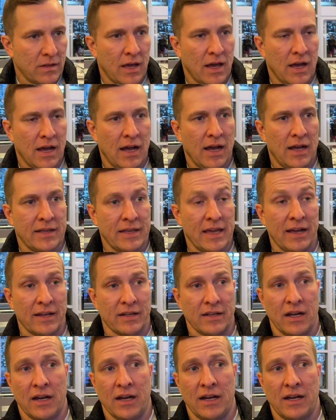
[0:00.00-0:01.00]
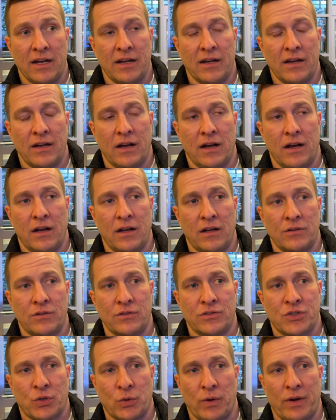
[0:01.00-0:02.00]
Uh, yeah, uh,
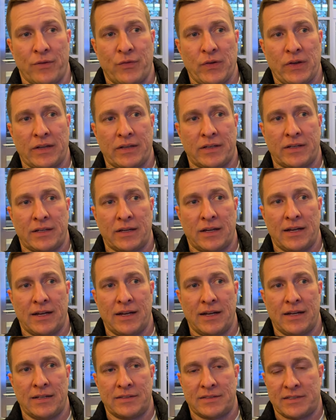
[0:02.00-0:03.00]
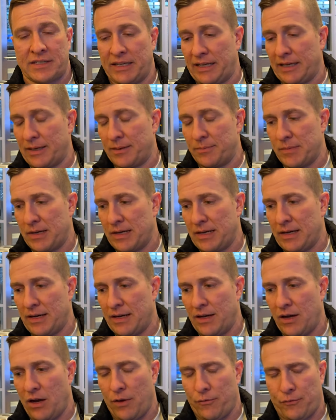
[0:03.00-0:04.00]
terrific uh, team.
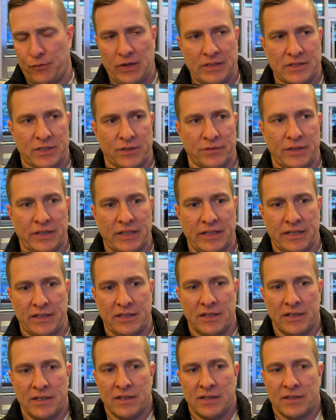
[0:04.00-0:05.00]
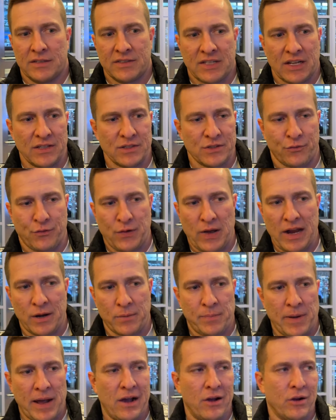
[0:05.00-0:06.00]
Uh, offensively, tons of
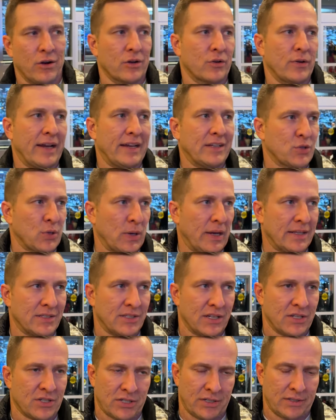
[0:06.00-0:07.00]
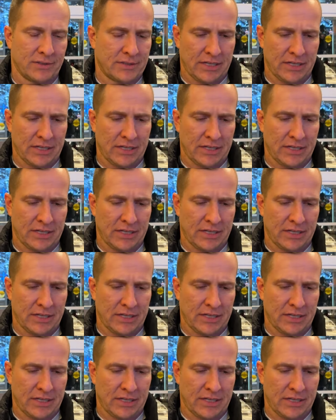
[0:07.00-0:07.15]
firepower, great in transition.